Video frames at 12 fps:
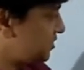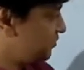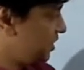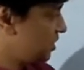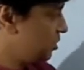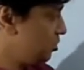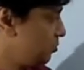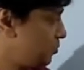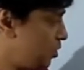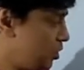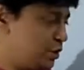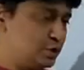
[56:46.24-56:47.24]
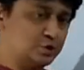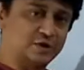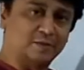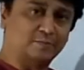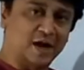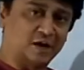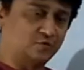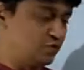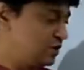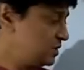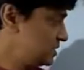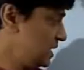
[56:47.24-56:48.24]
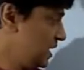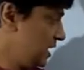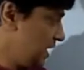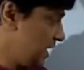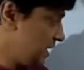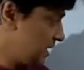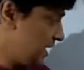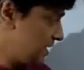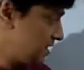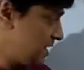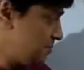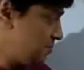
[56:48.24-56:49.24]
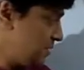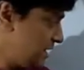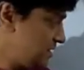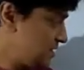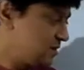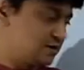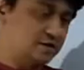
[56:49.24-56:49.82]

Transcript: difficult to produce them backwards and let them meet